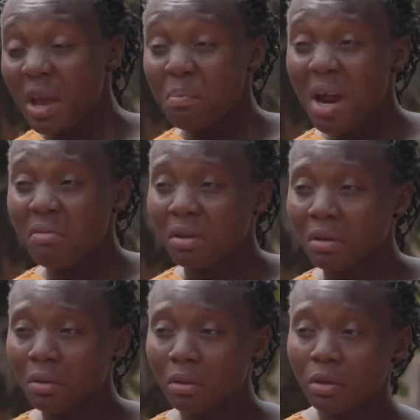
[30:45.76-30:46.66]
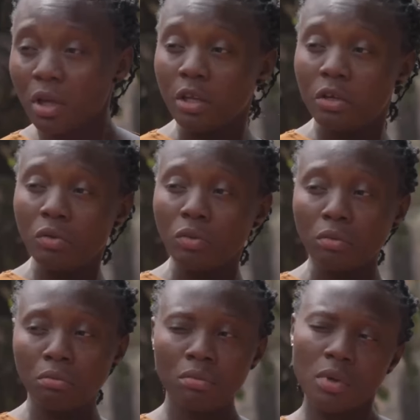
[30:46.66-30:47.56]
I marry, you,
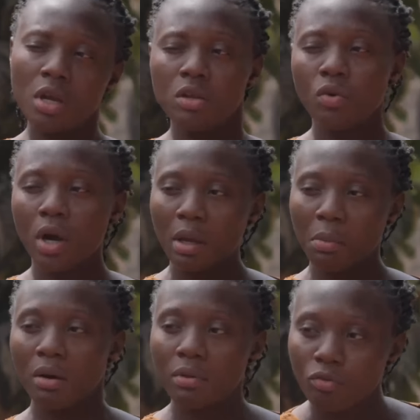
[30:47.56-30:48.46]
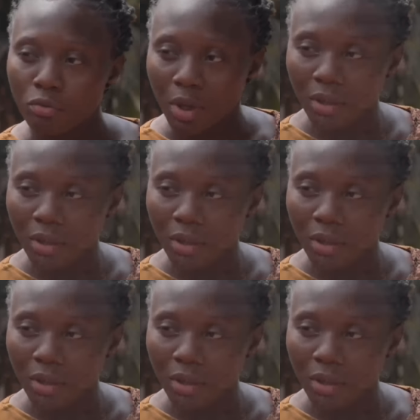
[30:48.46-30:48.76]
anyone you're married.